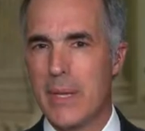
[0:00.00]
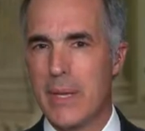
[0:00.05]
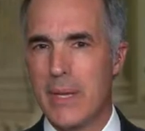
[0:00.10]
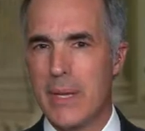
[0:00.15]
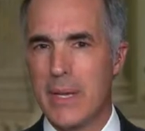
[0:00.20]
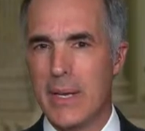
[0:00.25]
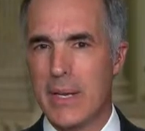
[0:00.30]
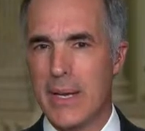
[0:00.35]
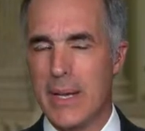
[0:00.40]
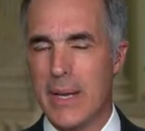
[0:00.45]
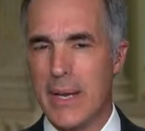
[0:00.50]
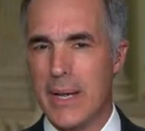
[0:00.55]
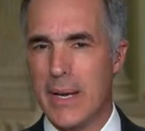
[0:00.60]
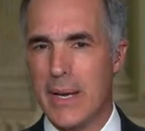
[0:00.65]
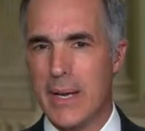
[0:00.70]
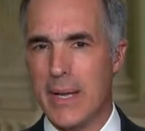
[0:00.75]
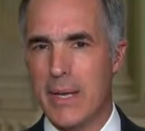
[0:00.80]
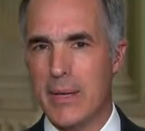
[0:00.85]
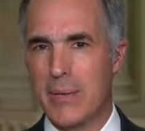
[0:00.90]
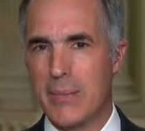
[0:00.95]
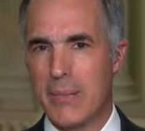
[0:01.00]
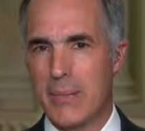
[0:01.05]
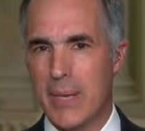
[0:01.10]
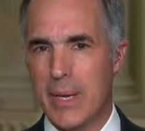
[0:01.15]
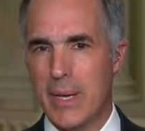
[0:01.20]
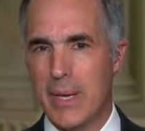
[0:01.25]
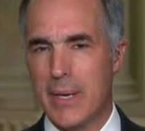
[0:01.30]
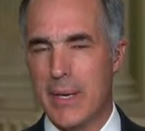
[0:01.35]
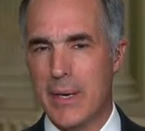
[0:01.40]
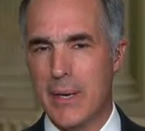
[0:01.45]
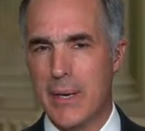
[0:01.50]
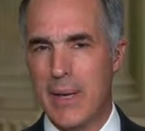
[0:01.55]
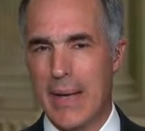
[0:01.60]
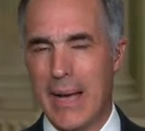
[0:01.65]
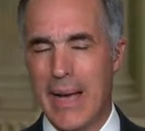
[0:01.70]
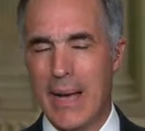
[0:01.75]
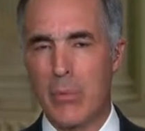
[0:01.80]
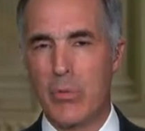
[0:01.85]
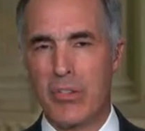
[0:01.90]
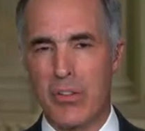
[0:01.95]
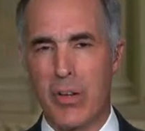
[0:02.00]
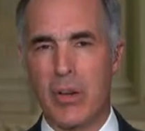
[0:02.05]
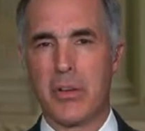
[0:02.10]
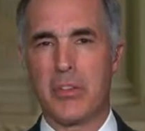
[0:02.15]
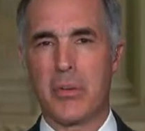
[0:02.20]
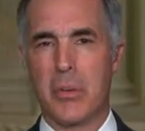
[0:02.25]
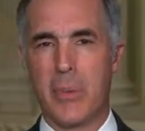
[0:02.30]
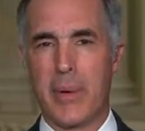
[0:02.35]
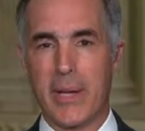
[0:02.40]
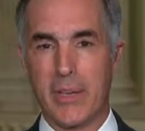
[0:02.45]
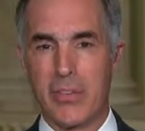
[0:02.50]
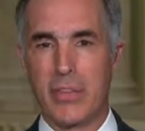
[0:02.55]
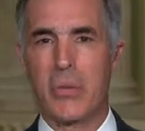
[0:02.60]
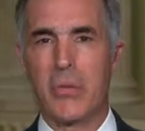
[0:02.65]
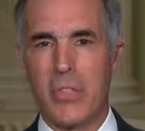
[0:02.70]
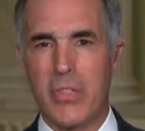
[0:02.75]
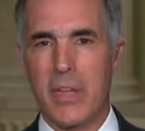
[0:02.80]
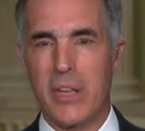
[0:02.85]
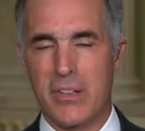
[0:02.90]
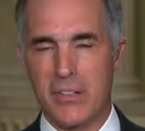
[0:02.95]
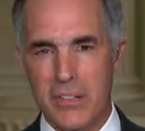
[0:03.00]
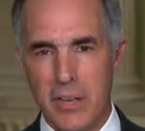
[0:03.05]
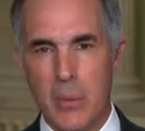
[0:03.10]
in Connecticut, and I was haunted by two things.